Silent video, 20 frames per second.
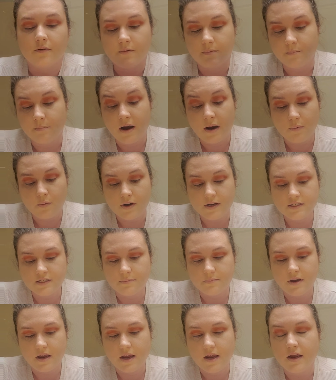my
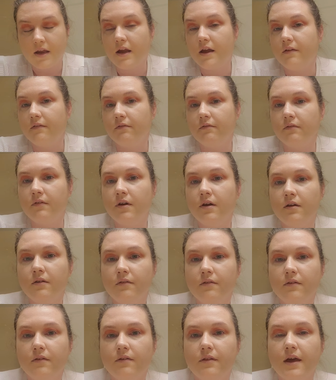resume, and
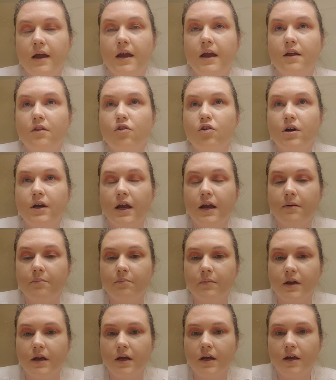they look at
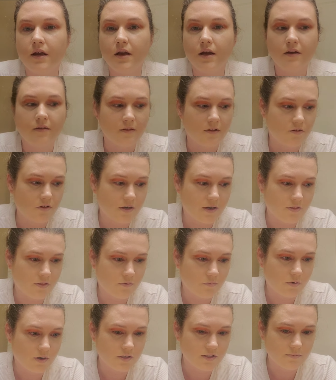me, they look at
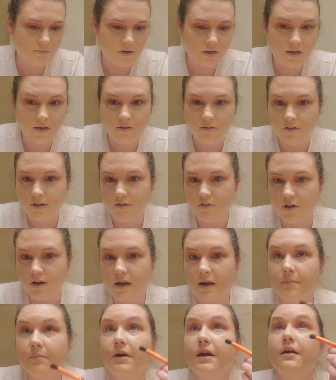the resume, they look
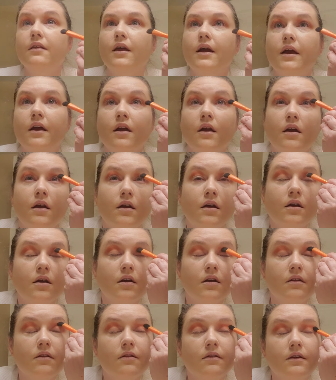at me like,
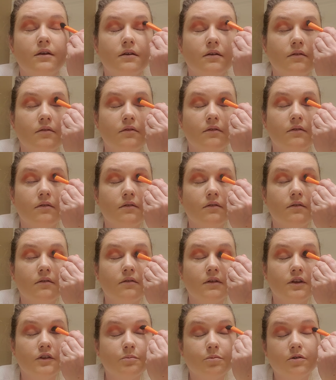
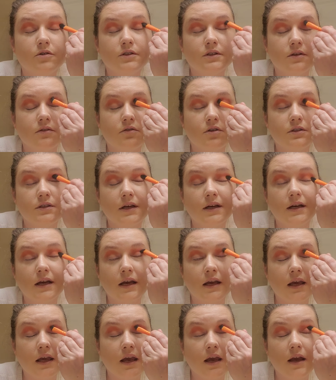this person looks like a
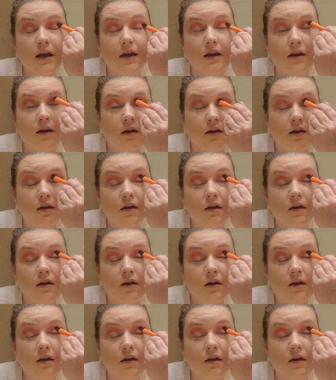kid.